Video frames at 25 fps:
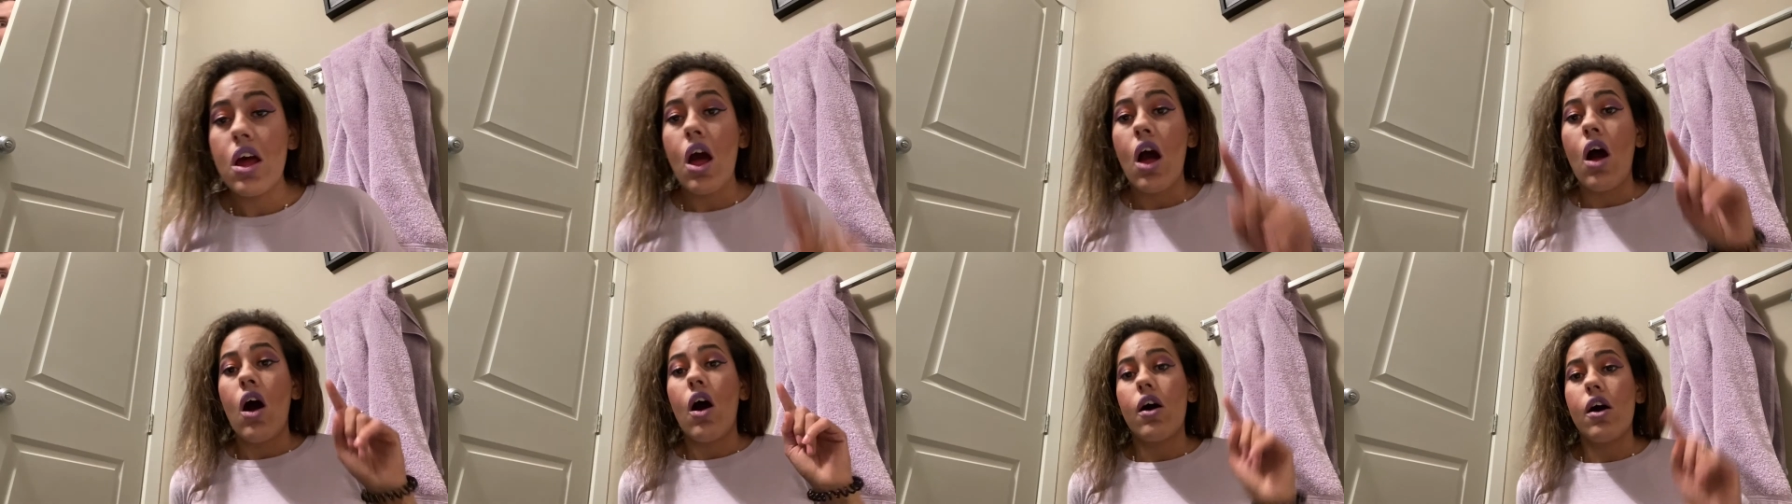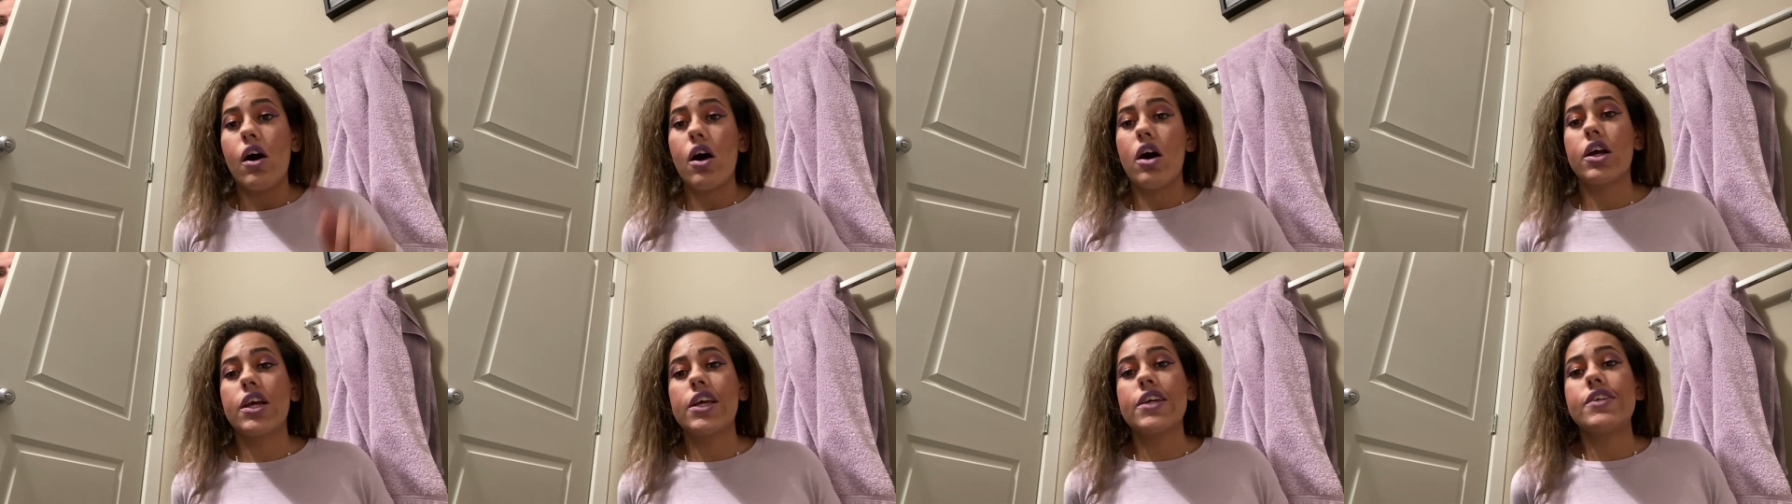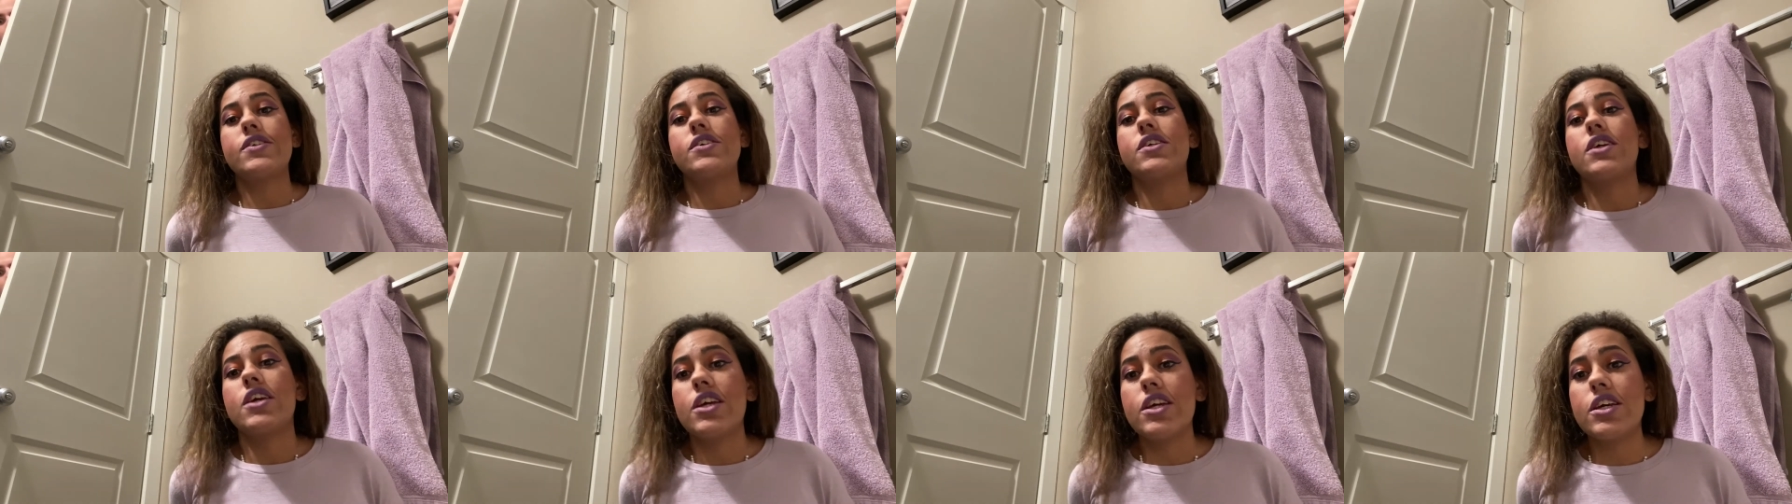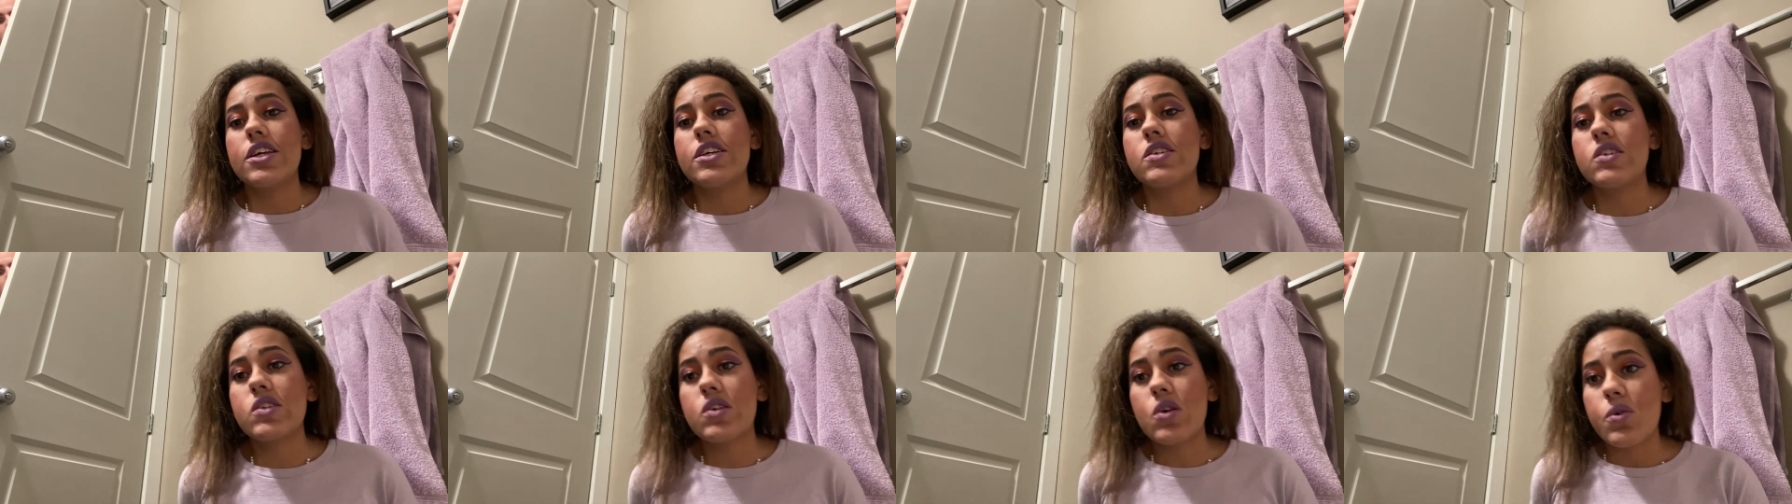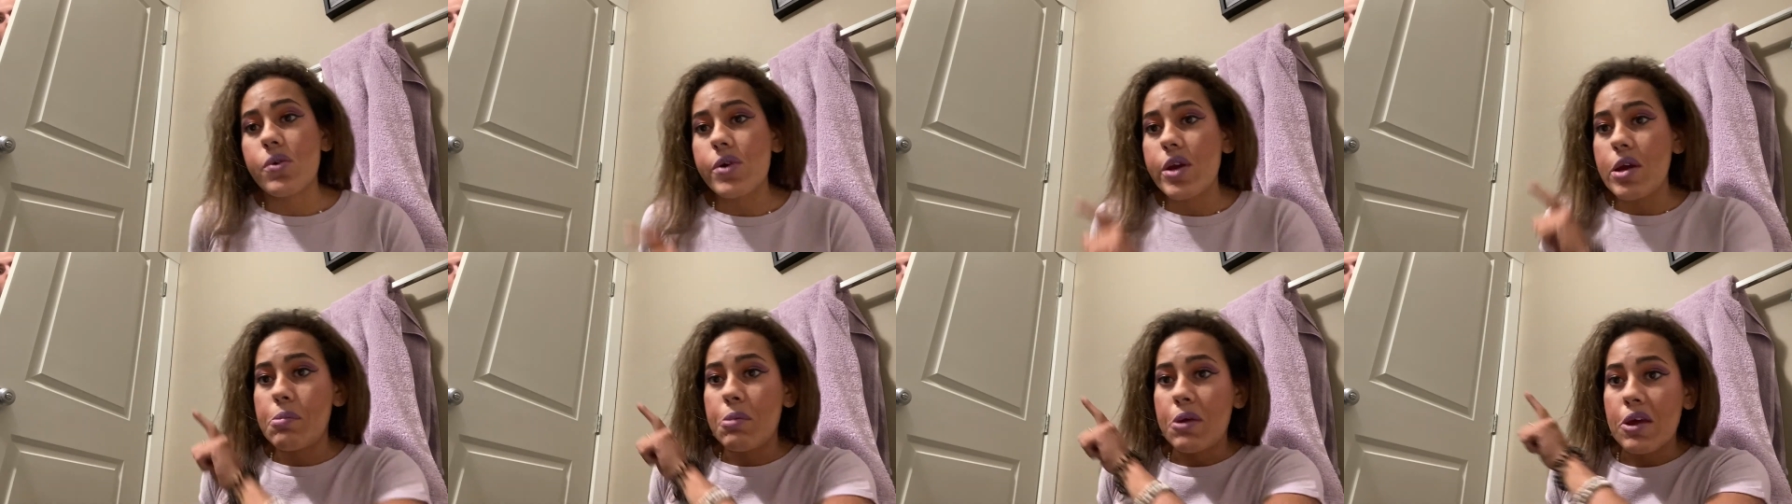August is
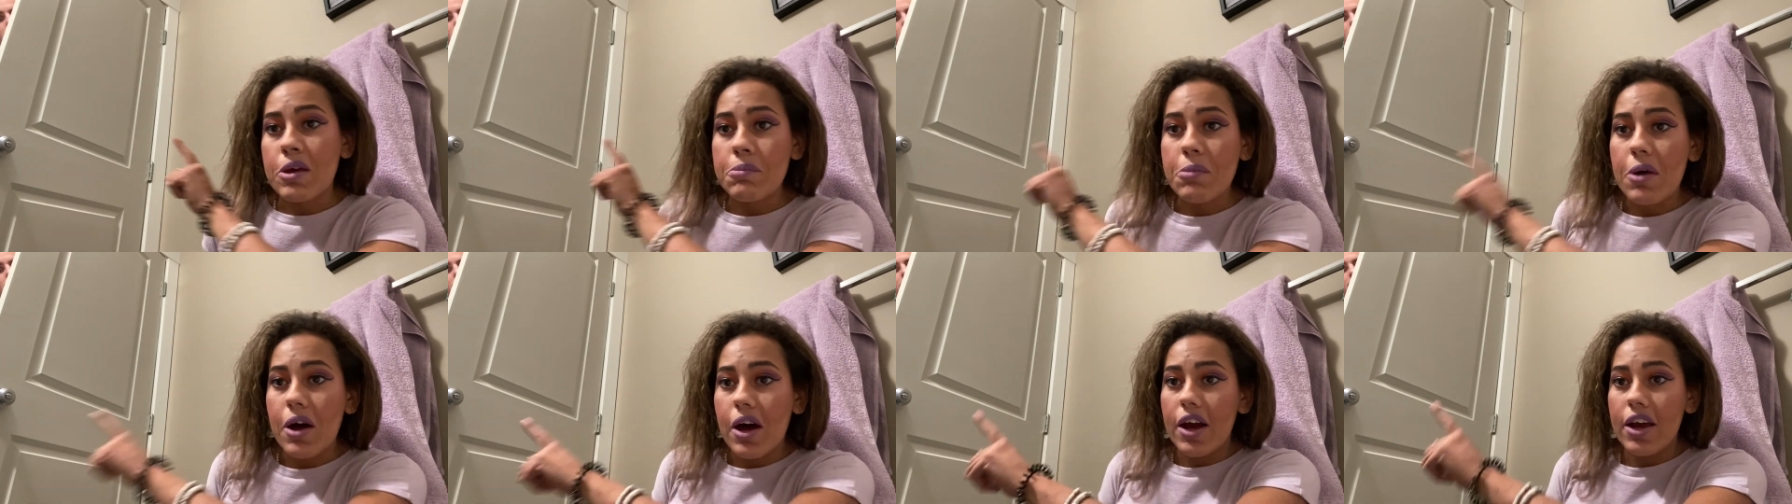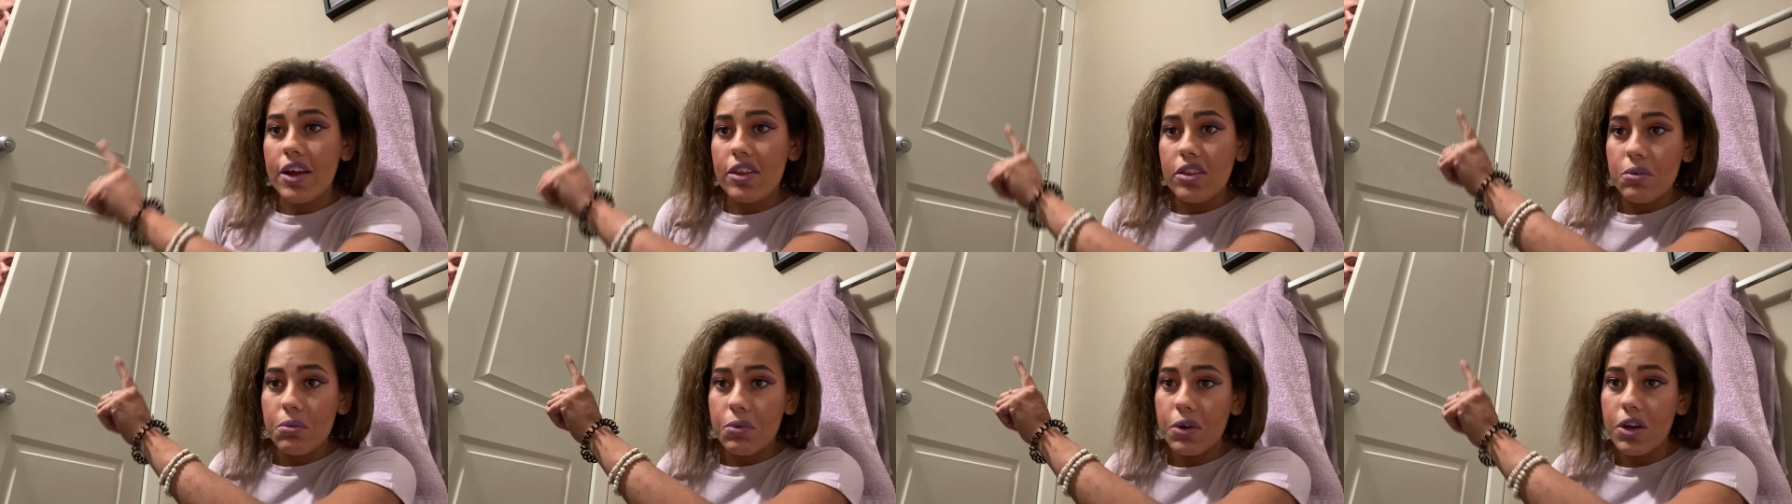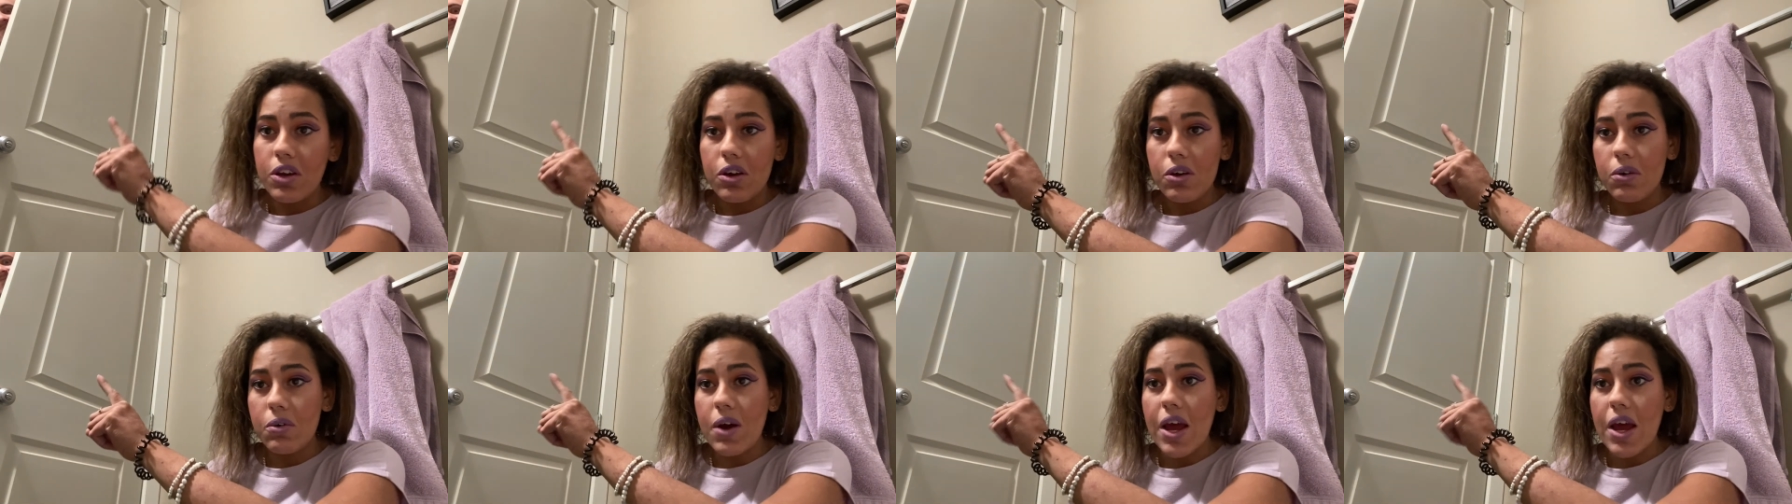creeping behind the window.